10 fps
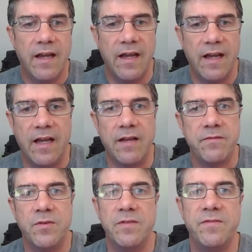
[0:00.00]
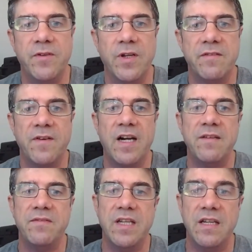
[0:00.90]
uh, for a further
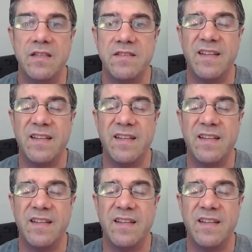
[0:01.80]
five years.